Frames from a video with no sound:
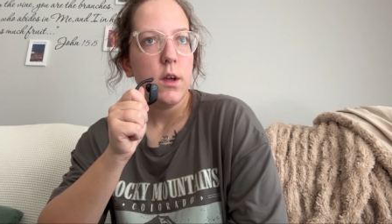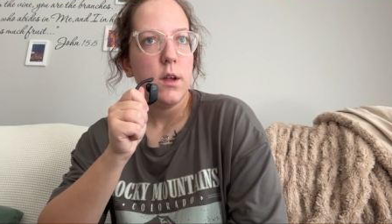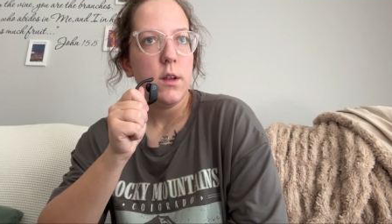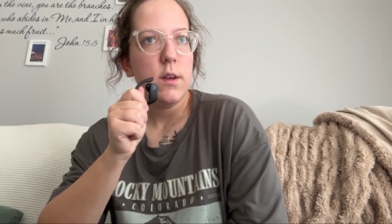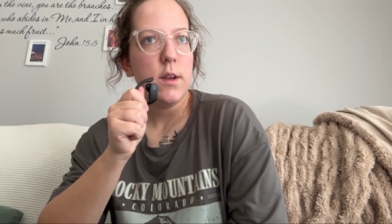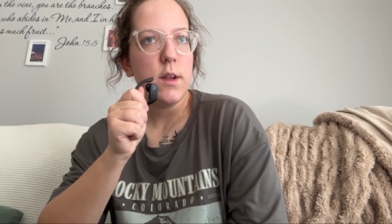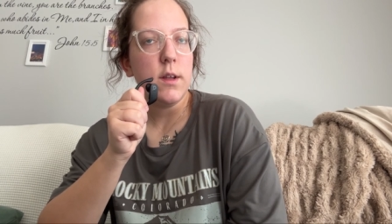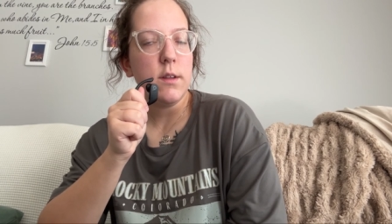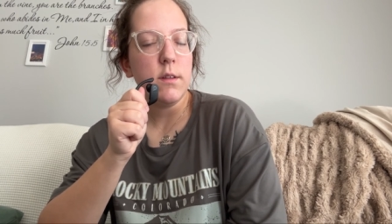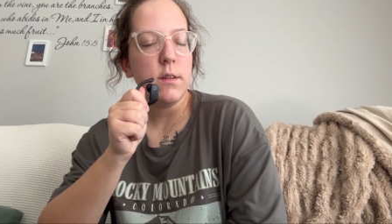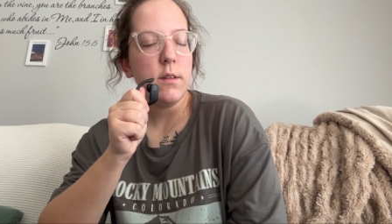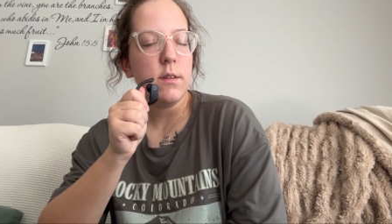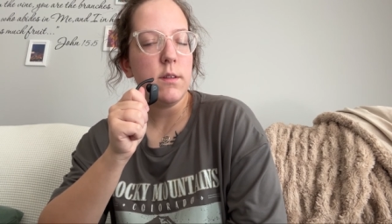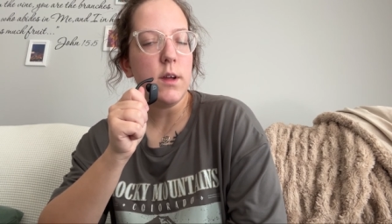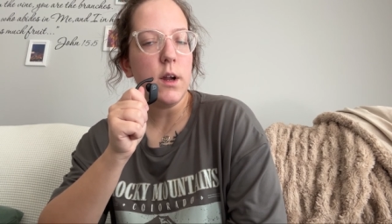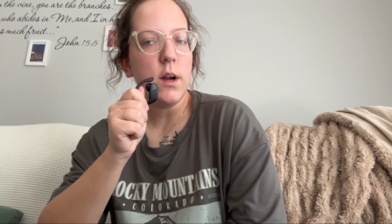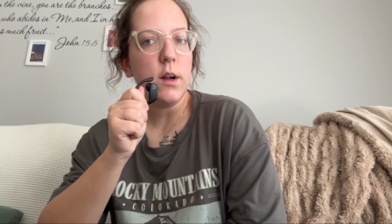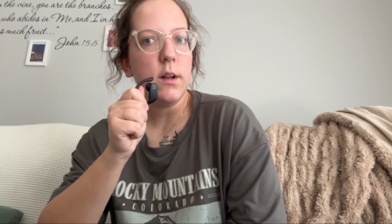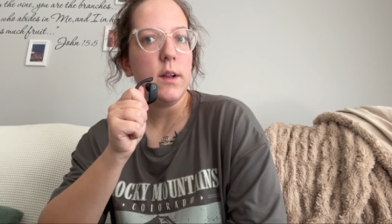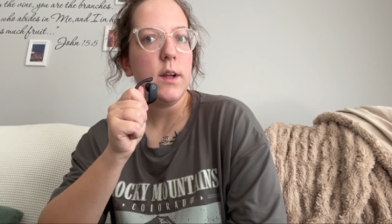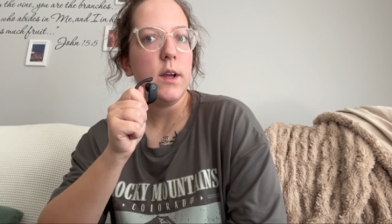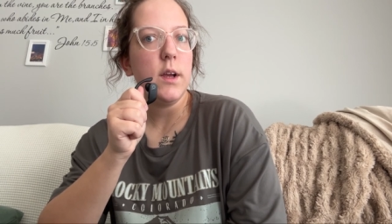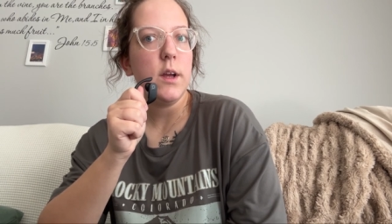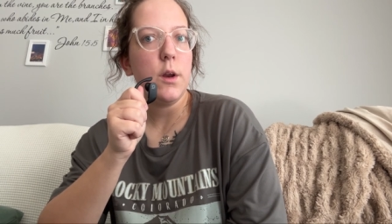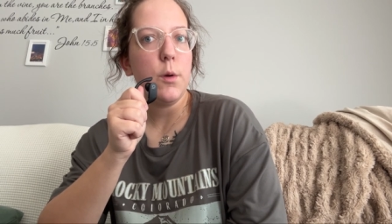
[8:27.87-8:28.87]

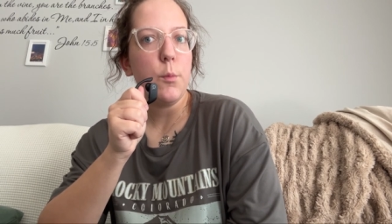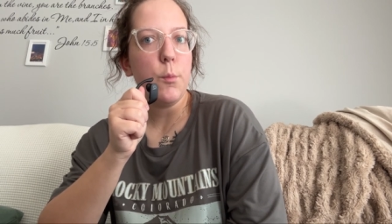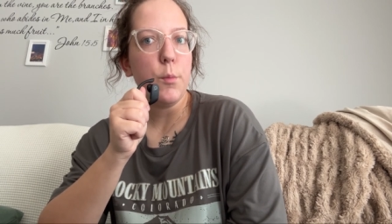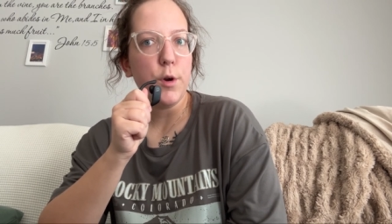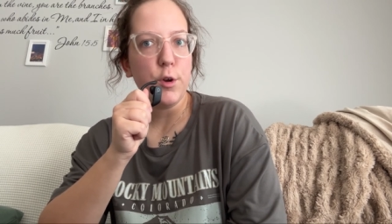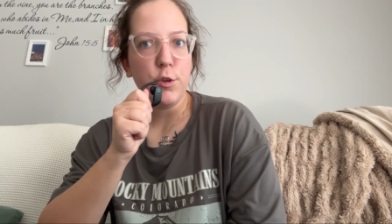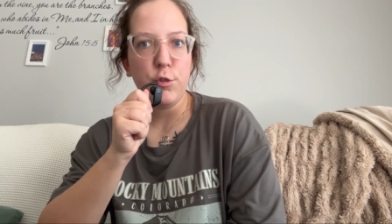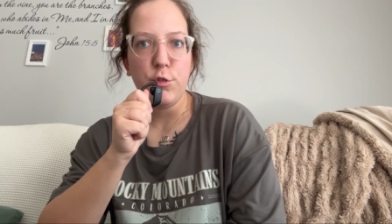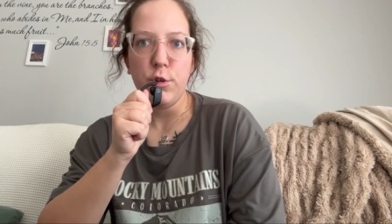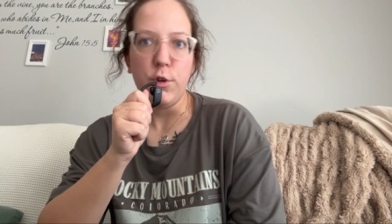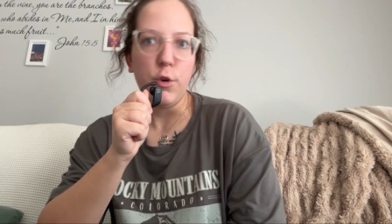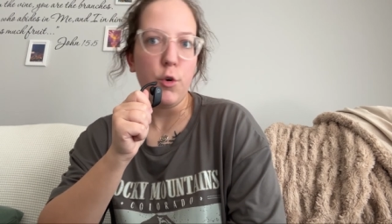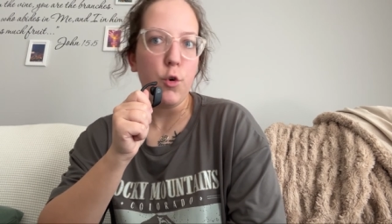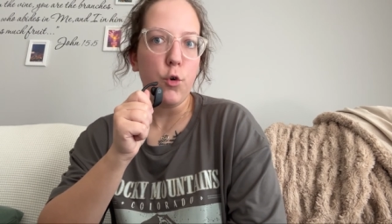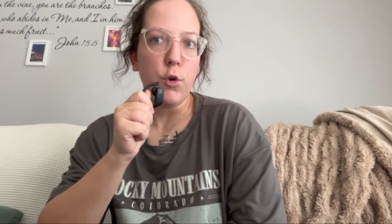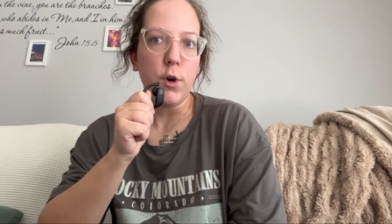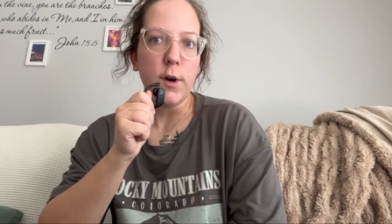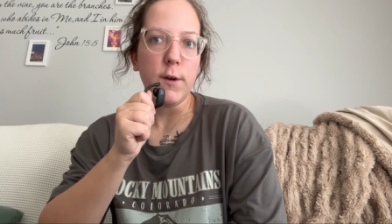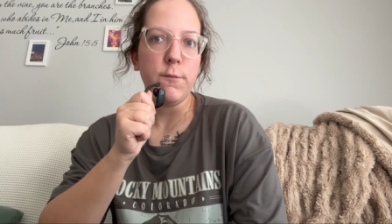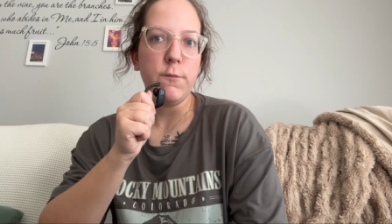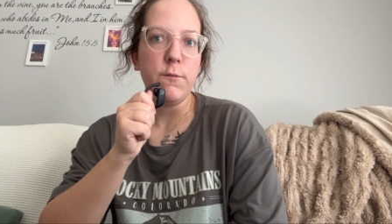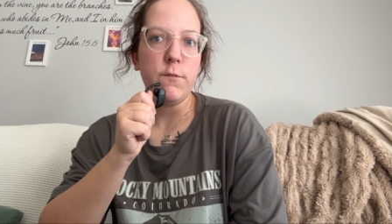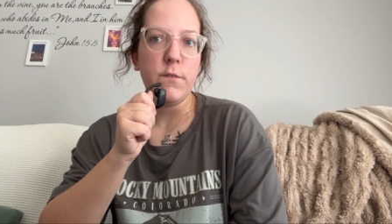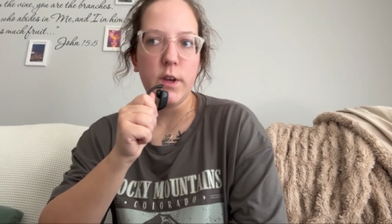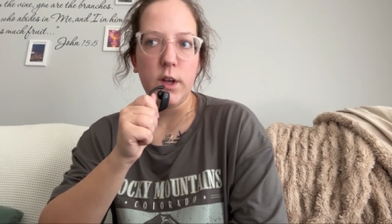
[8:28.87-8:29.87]
necessarily an emotion
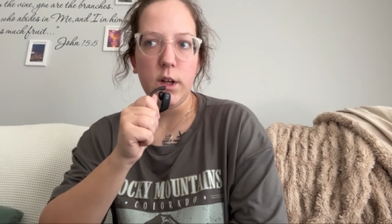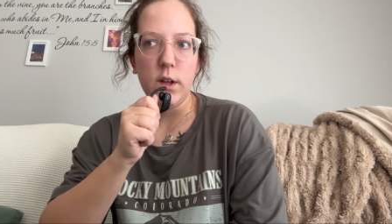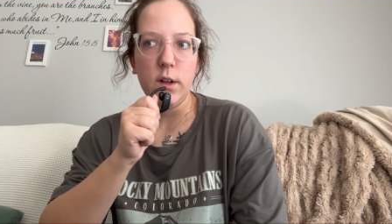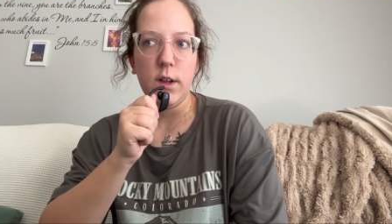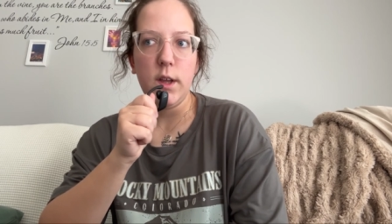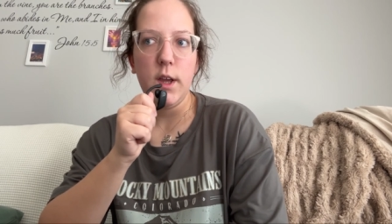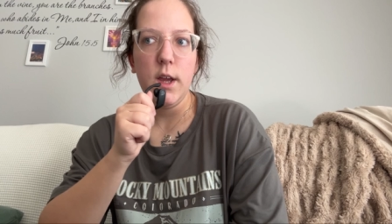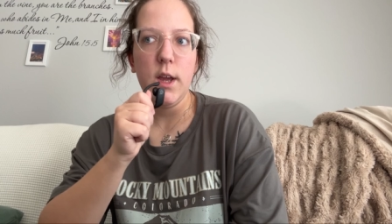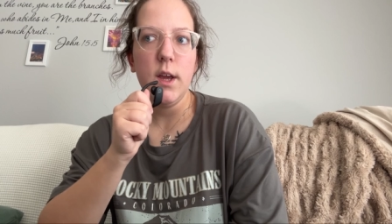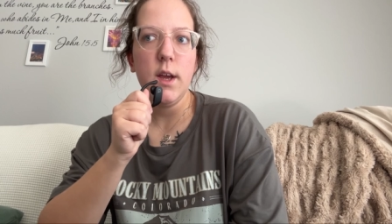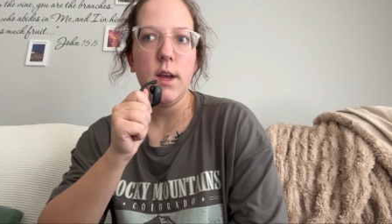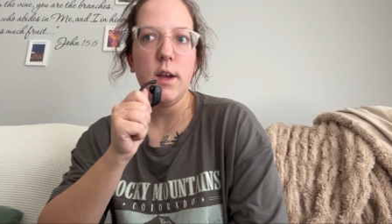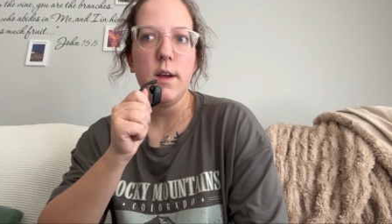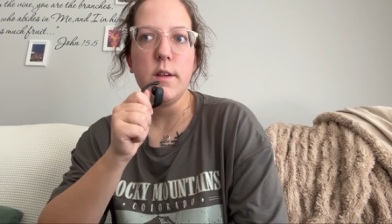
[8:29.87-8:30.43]
or feeling.